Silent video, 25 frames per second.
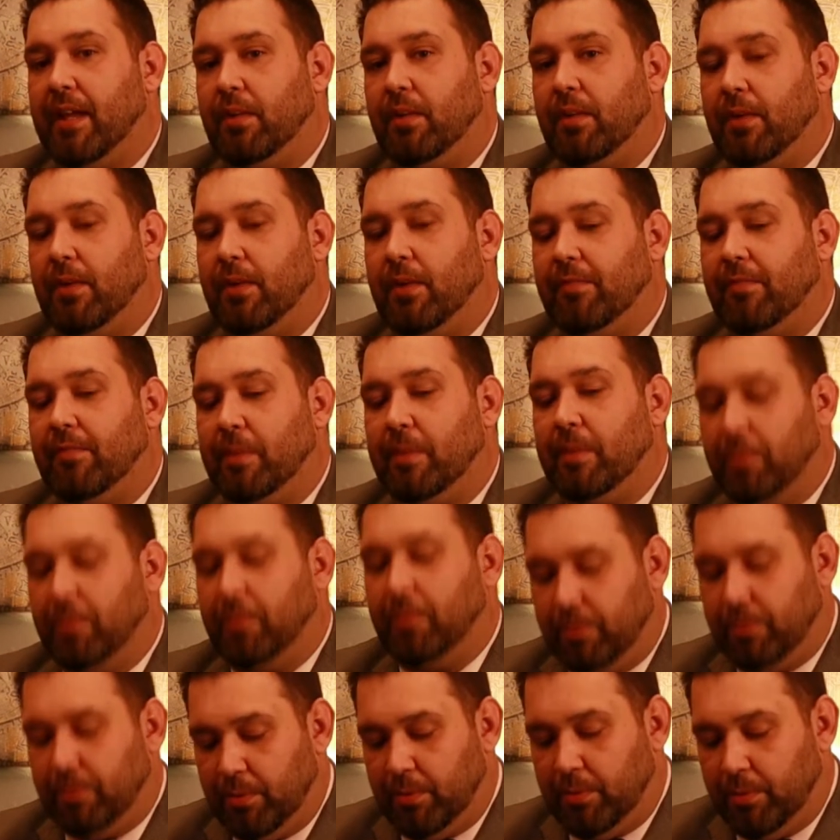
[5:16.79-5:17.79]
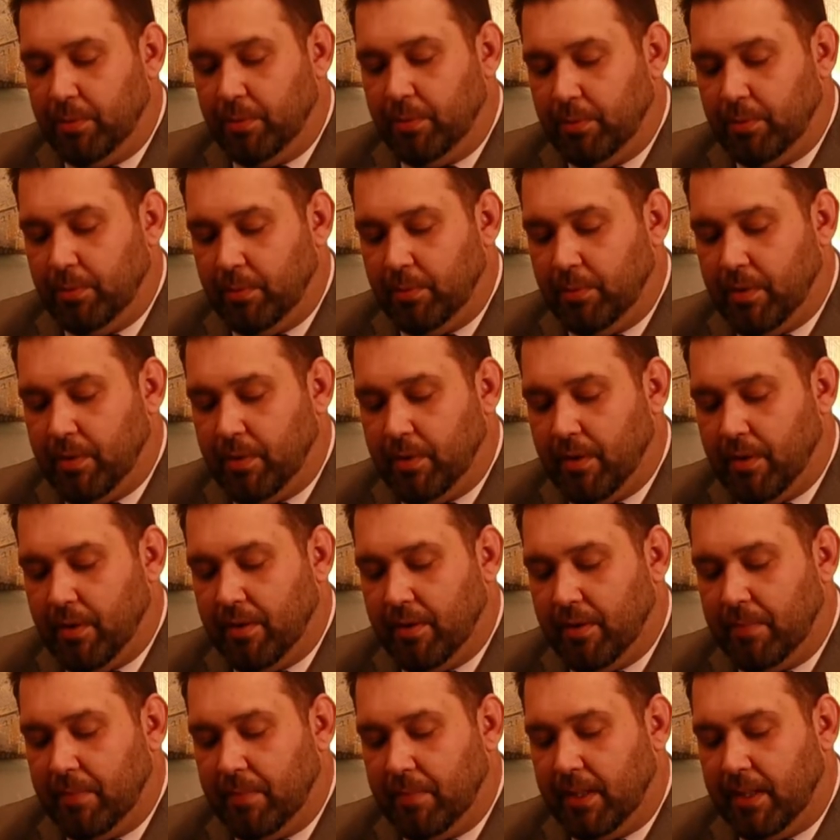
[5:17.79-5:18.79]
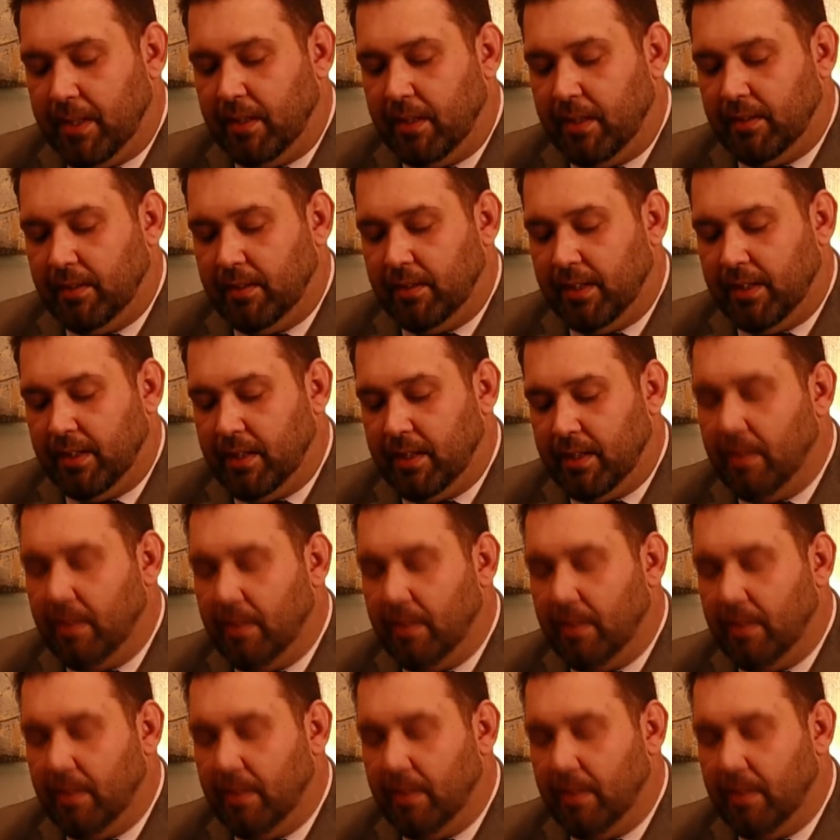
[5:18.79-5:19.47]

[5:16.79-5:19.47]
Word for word: you have people who are making like